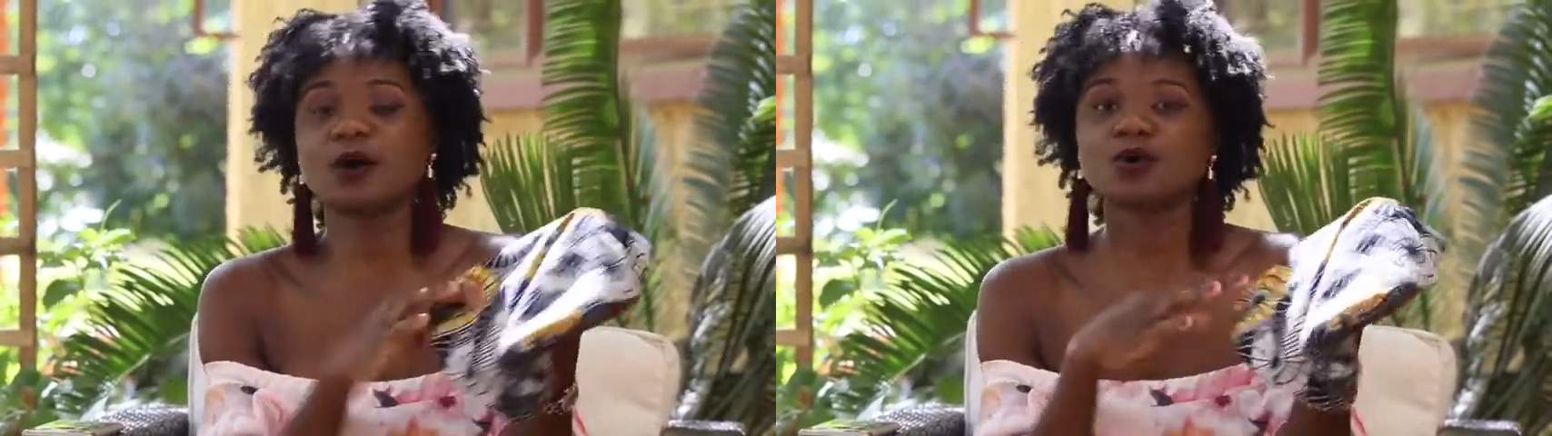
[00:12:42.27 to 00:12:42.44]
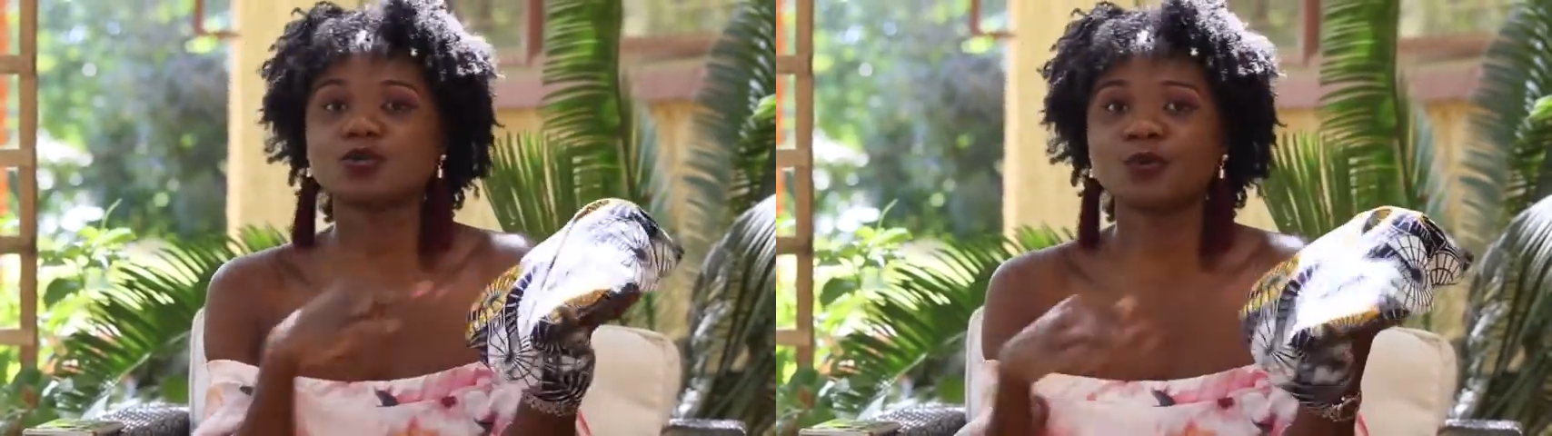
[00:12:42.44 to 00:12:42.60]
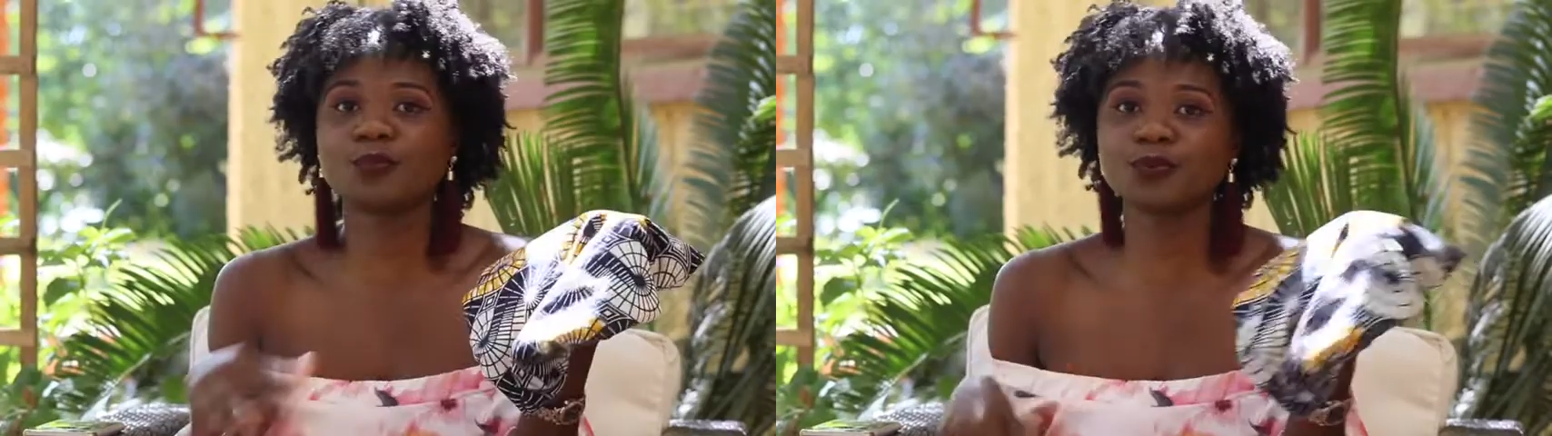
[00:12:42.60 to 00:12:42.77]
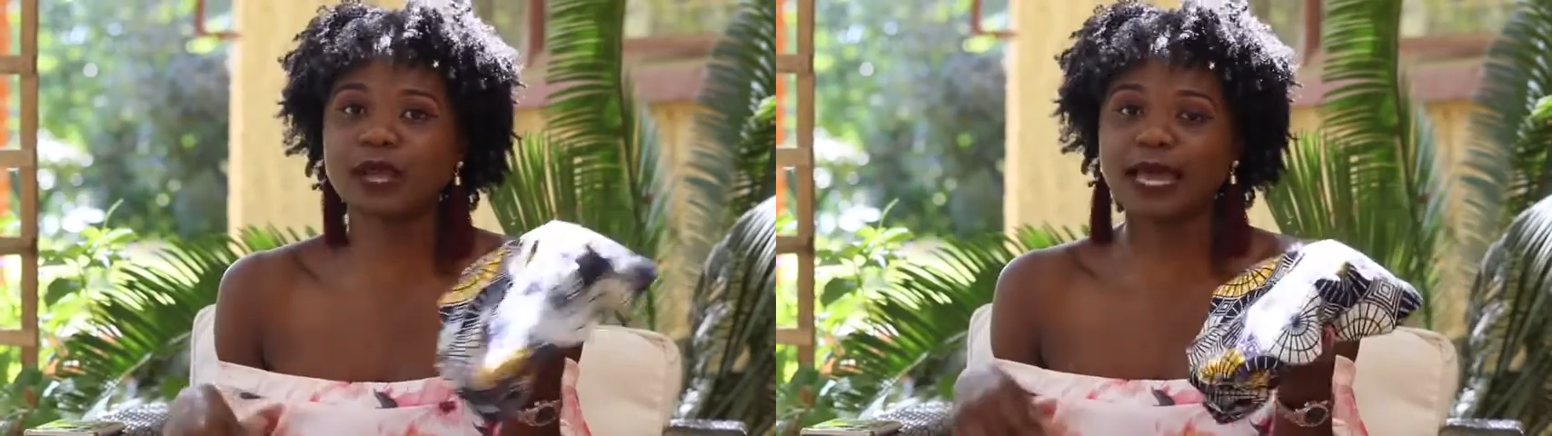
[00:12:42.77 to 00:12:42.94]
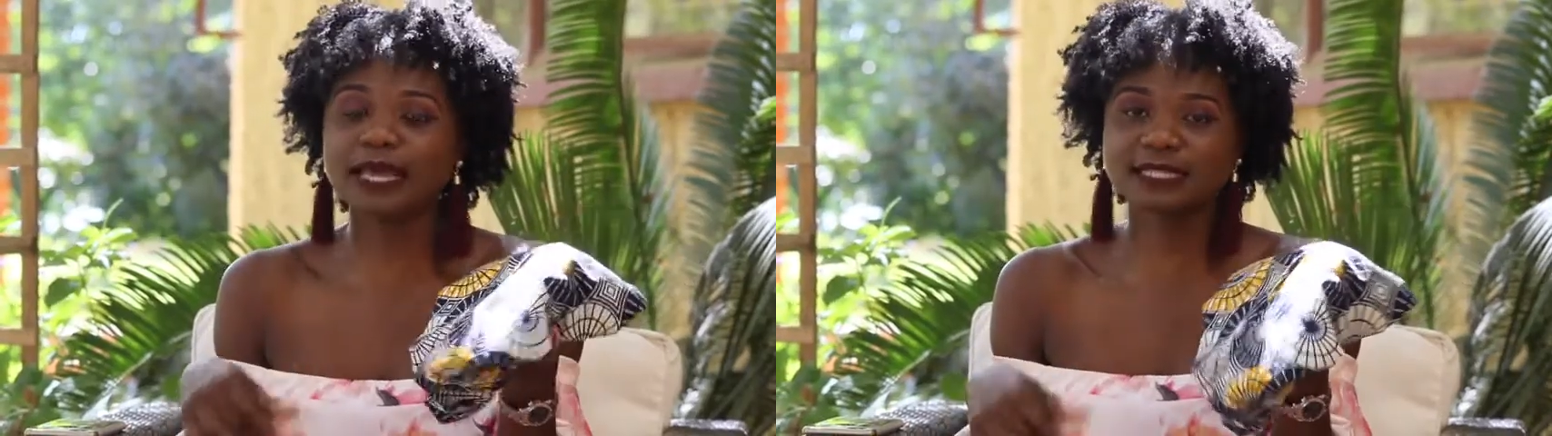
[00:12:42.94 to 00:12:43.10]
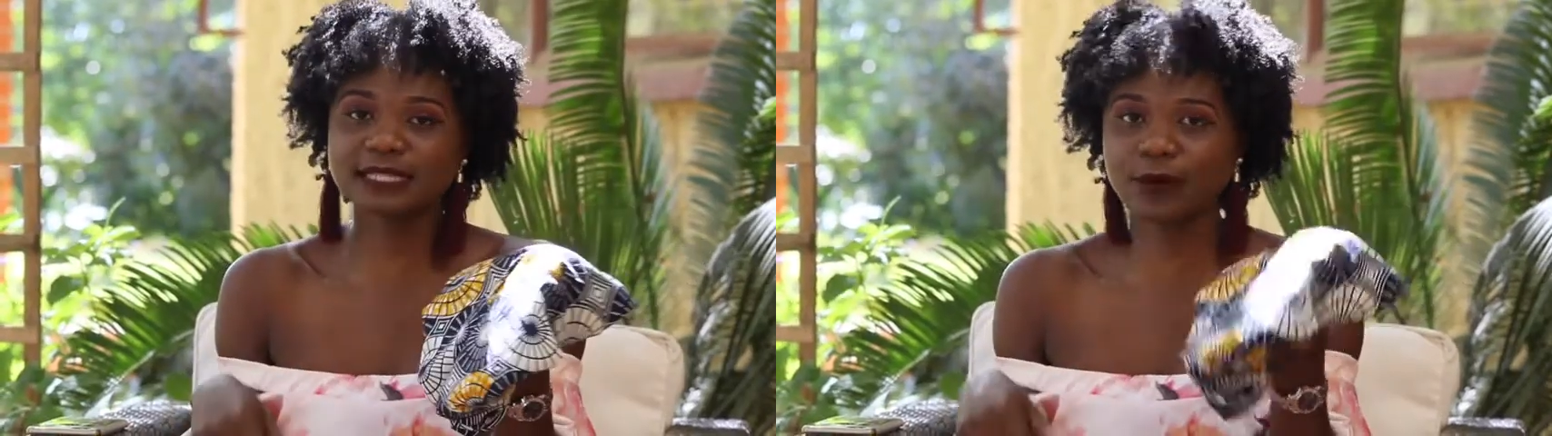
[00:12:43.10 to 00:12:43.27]
I'll also put
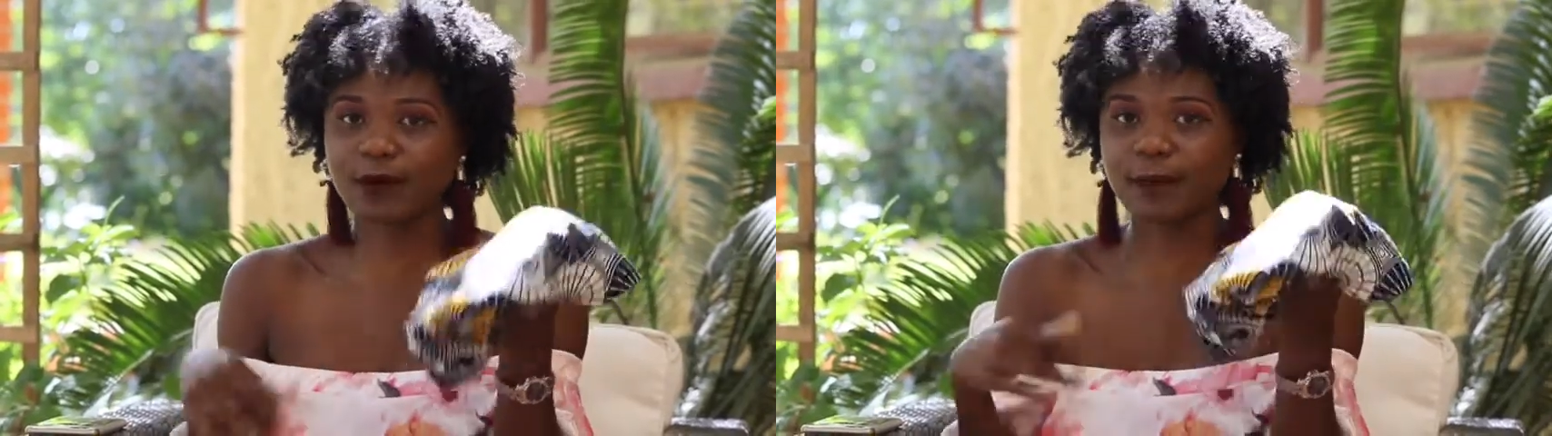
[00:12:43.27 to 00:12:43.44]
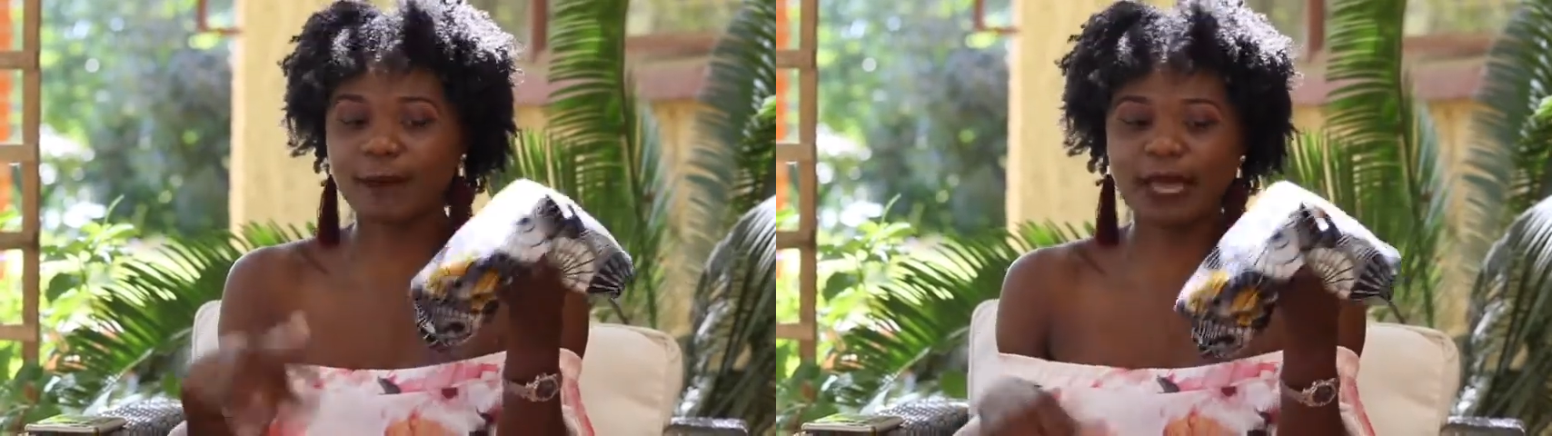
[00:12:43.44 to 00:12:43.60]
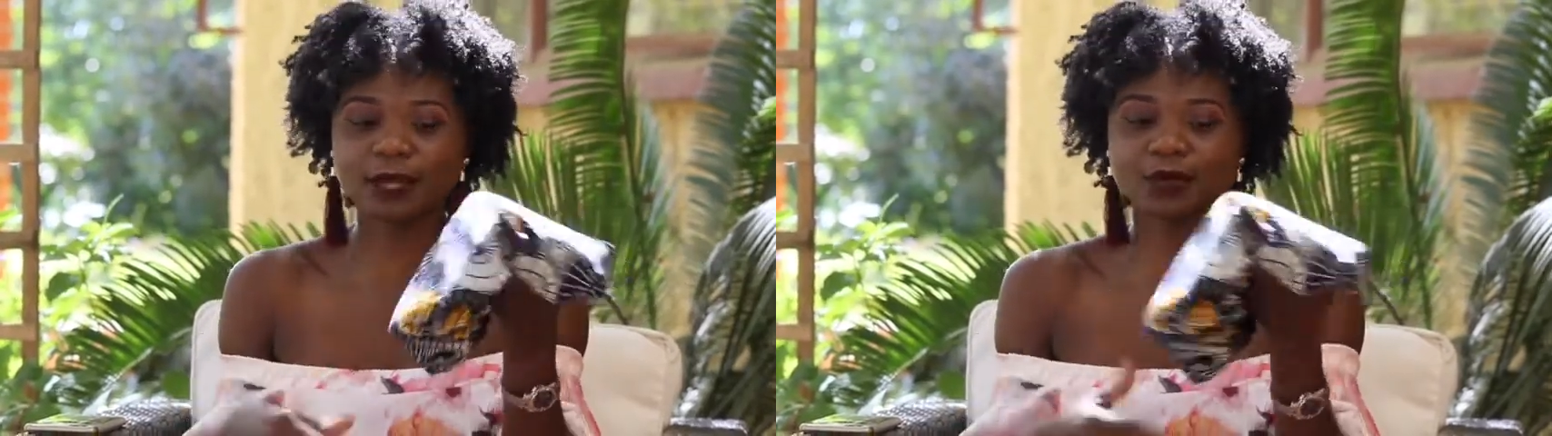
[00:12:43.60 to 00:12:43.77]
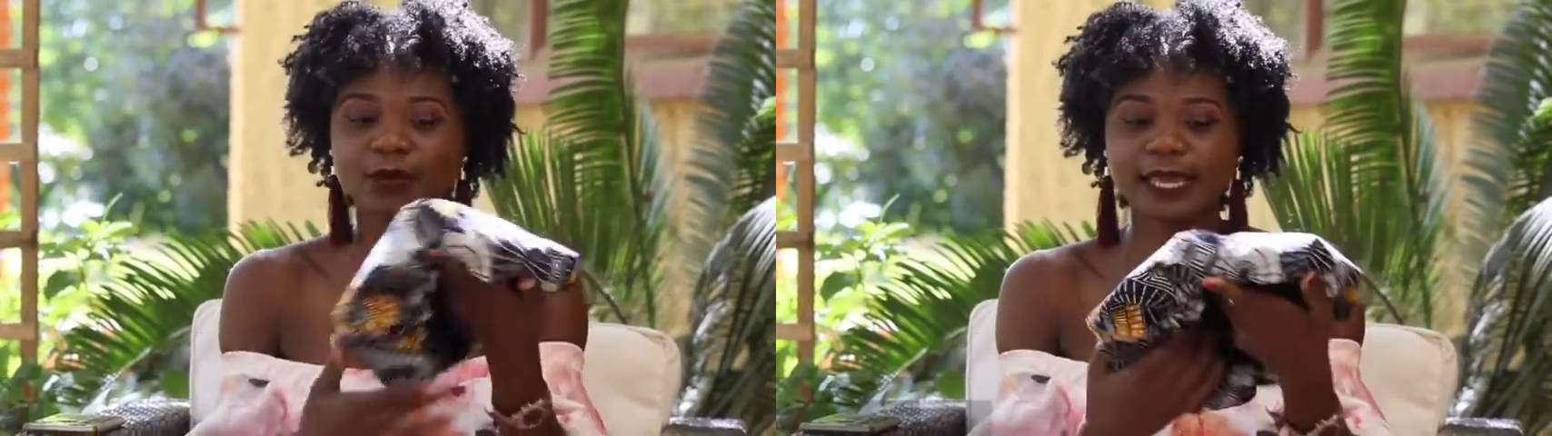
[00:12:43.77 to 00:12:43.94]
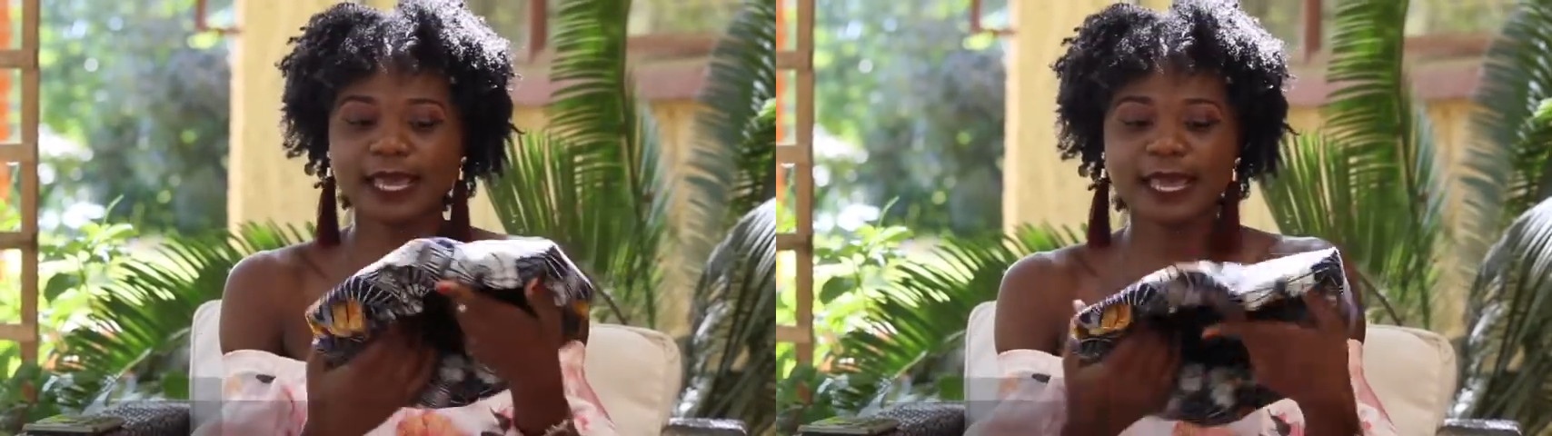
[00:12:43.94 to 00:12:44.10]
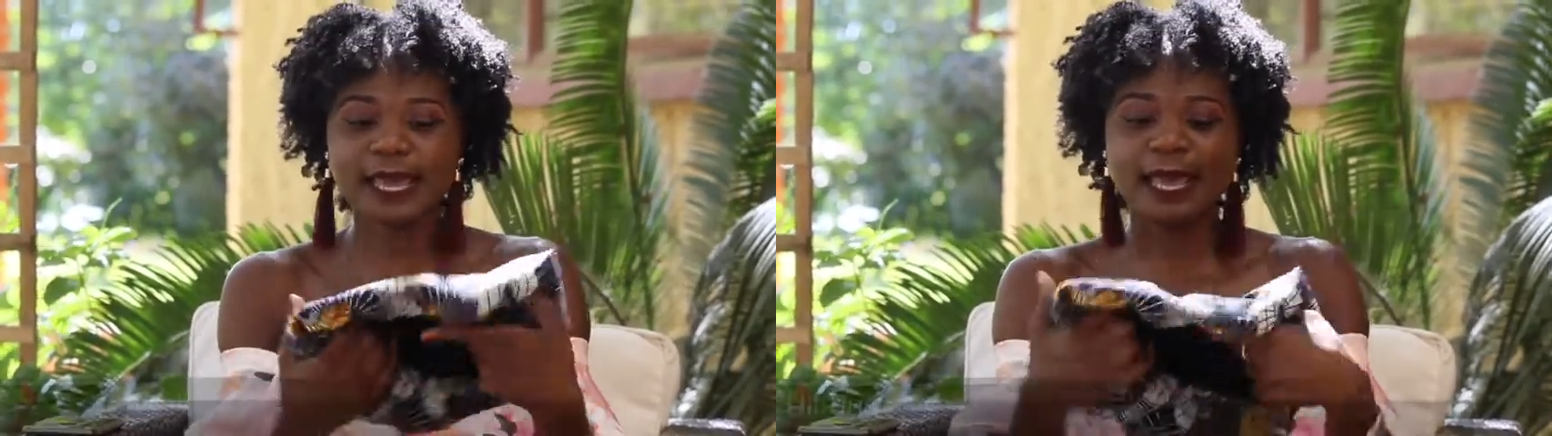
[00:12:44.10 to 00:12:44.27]
her Instagram handle
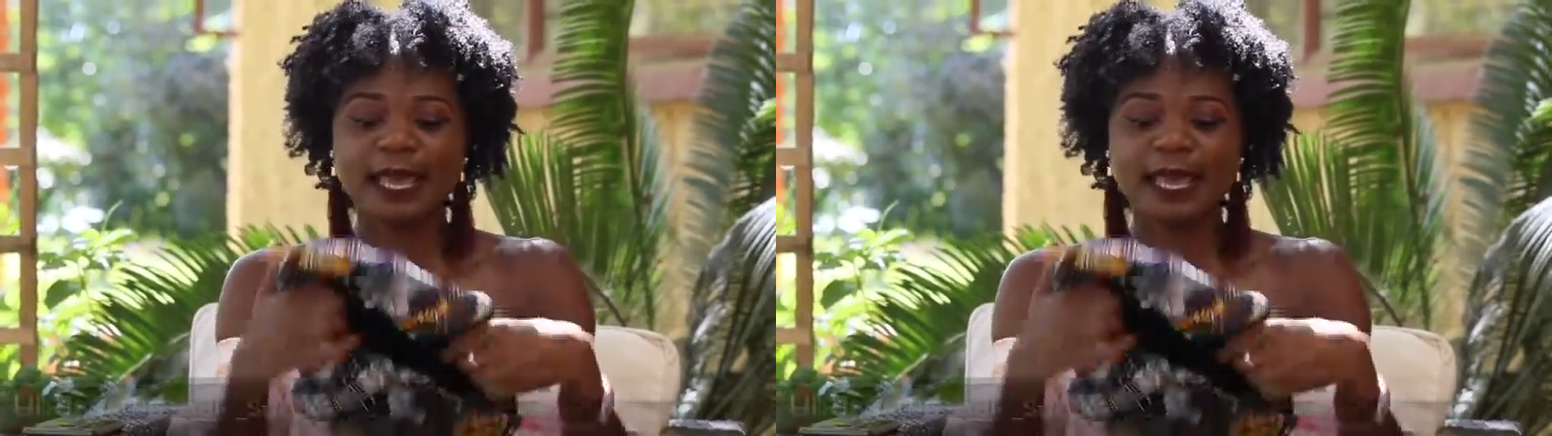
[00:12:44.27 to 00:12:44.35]
here.